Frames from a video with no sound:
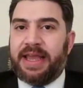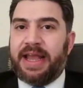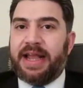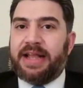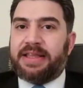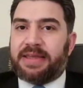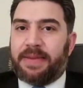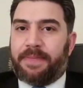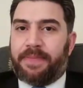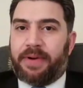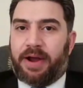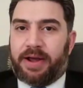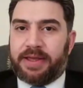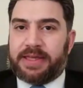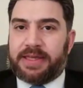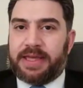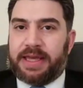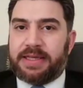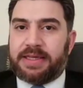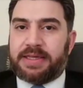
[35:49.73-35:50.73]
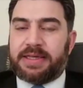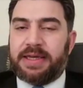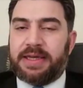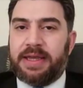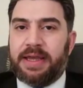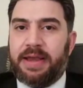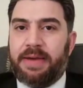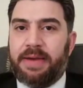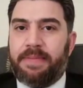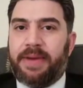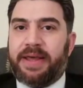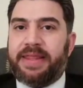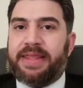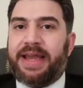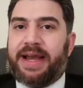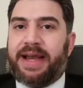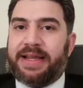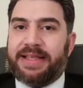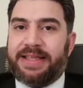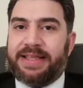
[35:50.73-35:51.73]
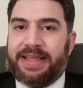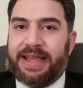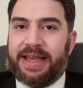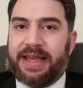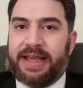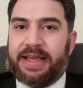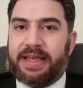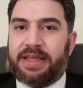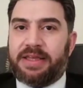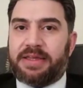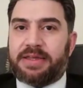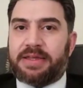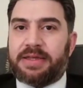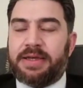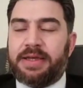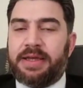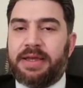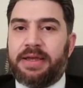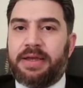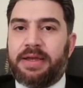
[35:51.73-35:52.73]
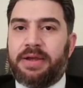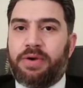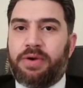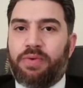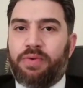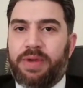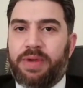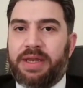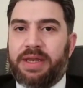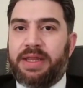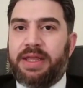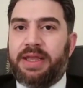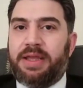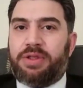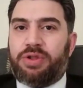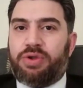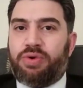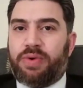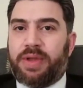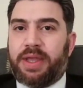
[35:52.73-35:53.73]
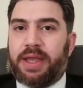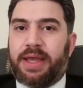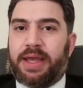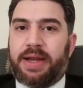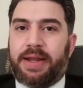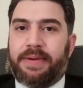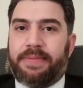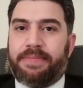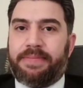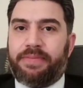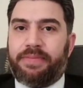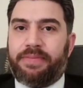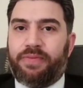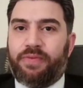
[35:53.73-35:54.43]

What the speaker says: It's a process, but the idea is we need to kind of